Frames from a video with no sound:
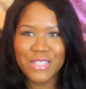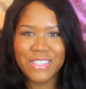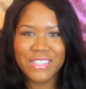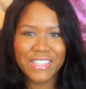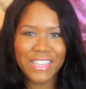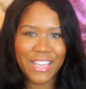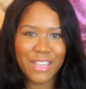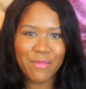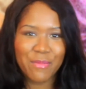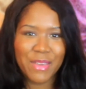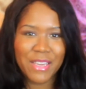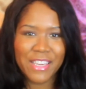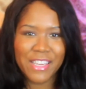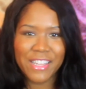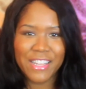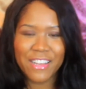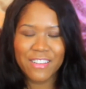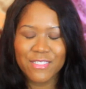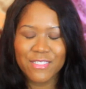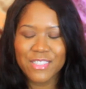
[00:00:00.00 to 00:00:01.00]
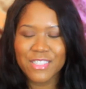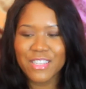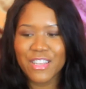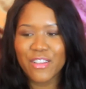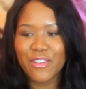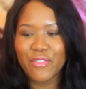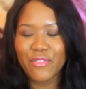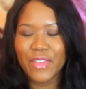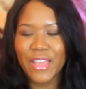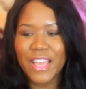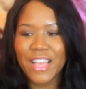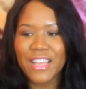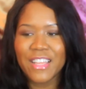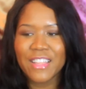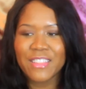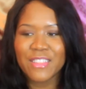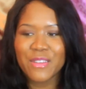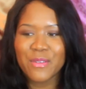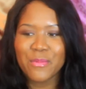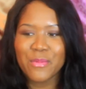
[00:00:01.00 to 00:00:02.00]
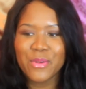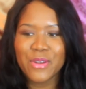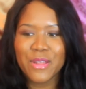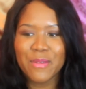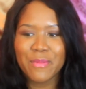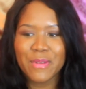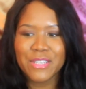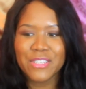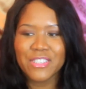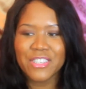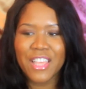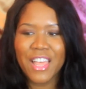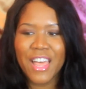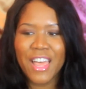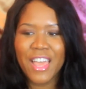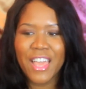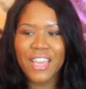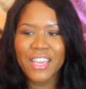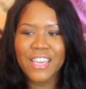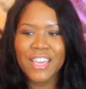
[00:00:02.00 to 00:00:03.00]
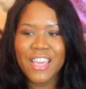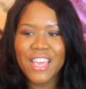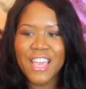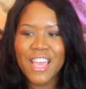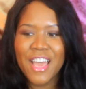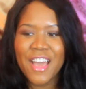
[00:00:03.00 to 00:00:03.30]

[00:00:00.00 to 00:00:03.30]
They're like making and stuff, and they're pretty much like,